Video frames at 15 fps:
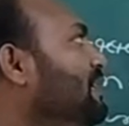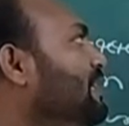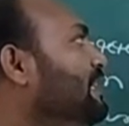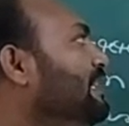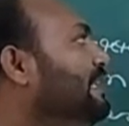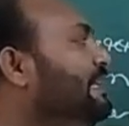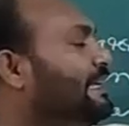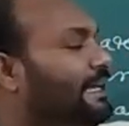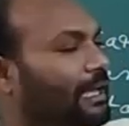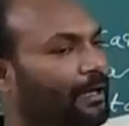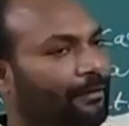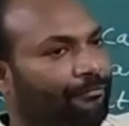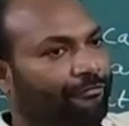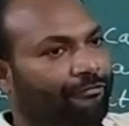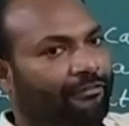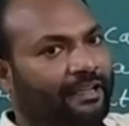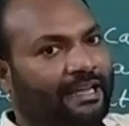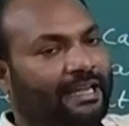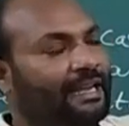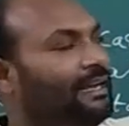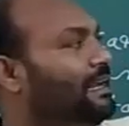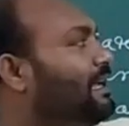the
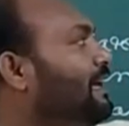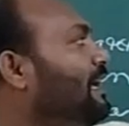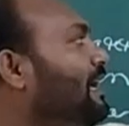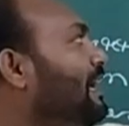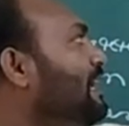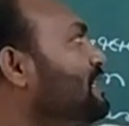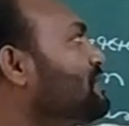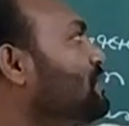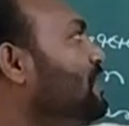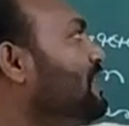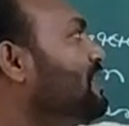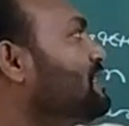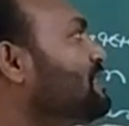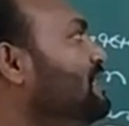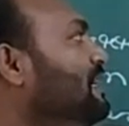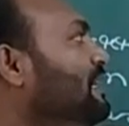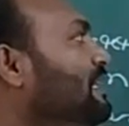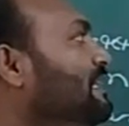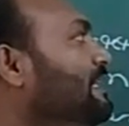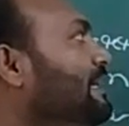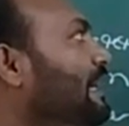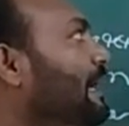African as well as
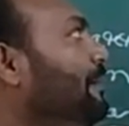the